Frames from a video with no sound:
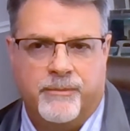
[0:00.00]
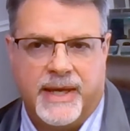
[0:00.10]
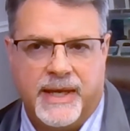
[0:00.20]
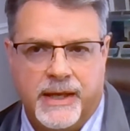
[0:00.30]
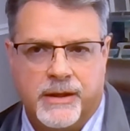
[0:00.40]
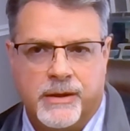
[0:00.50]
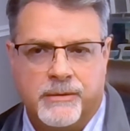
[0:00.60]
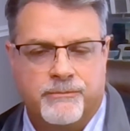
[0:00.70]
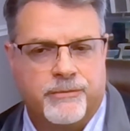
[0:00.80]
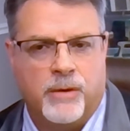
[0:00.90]

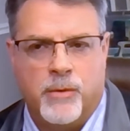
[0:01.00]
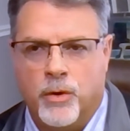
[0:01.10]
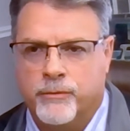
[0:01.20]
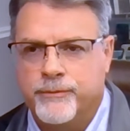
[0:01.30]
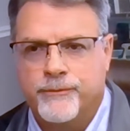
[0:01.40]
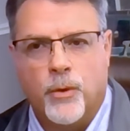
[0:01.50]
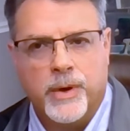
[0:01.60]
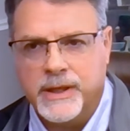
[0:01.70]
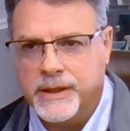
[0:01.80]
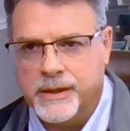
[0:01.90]
here from over
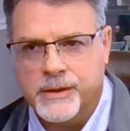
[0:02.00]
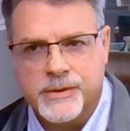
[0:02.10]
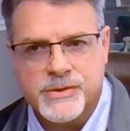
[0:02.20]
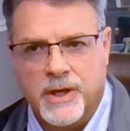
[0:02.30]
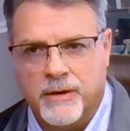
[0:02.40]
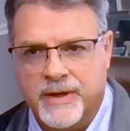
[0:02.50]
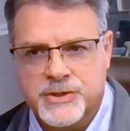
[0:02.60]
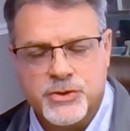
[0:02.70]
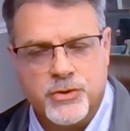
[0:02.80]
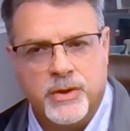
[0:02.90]
40 years of
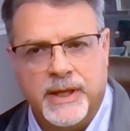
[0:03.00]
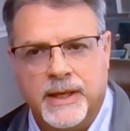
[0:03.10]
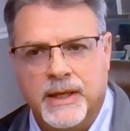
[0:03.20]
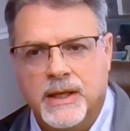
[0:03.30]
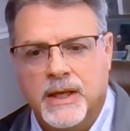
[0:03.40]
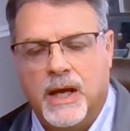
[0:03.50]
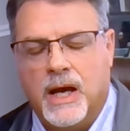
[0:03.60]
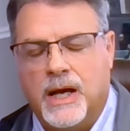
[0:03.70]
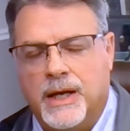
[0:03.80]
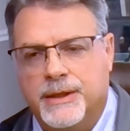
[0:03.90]
extruding
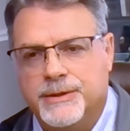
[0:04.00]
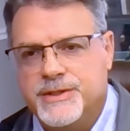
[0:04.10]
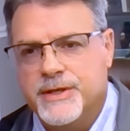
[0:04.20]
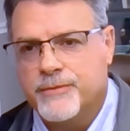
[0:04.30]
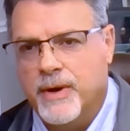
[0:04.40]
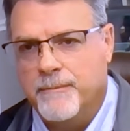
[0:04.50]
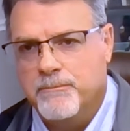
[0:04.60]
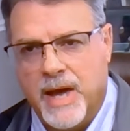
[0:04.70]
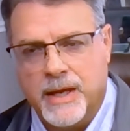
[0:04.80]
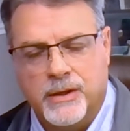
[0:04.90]
different
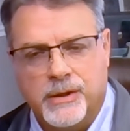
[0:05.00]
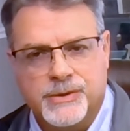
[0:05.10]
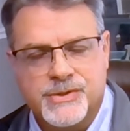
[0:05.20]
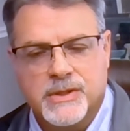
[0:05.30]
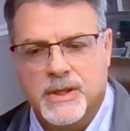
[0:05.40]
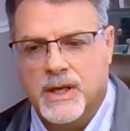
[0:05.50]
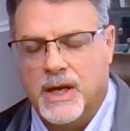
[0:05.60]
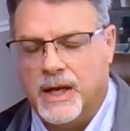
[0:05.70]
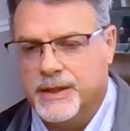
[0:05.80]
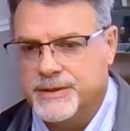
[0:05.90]
metals,
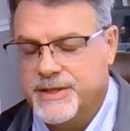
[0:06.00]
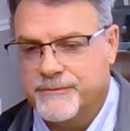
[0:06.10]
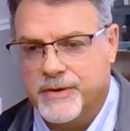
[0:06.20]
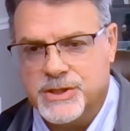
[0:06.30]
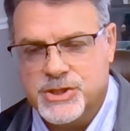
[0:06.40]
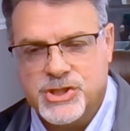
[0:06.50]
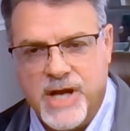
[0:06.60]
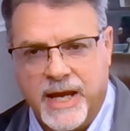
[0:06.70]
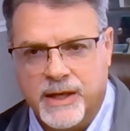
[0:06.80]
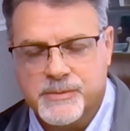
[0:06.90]
different
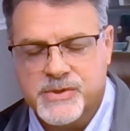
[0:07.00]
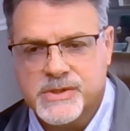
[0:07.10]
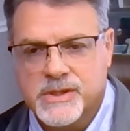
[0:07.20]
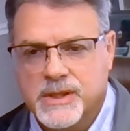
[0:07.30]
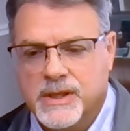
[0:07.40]
shapes.